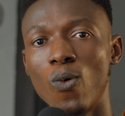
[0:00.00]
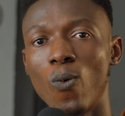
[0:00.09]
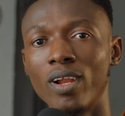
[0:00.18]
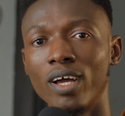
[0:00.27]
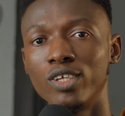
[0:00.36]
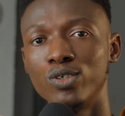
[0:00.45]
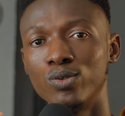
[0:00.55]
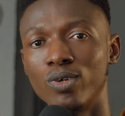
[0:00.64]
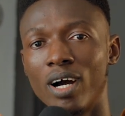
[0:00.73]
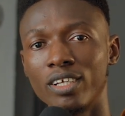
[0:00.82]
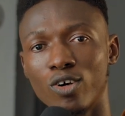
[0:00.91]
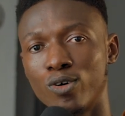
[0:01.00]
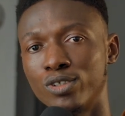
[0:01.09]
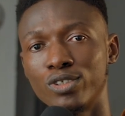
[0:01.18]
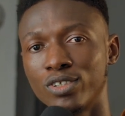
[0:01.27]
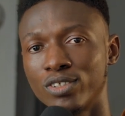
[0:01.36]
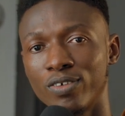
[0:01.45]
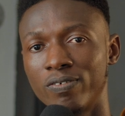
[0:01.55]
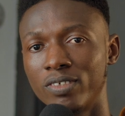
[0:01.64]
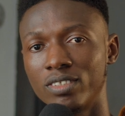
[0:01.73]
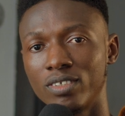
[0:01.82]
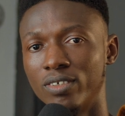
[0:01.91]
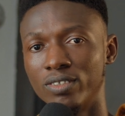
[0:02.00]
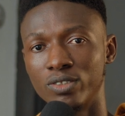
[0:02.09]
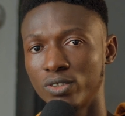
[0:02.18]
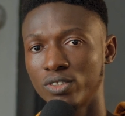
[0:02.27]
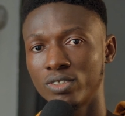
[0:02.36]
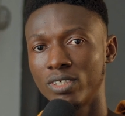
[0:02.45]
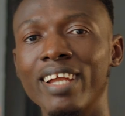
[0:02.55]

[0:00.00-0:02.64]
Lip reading: whether you are conscious of it or not.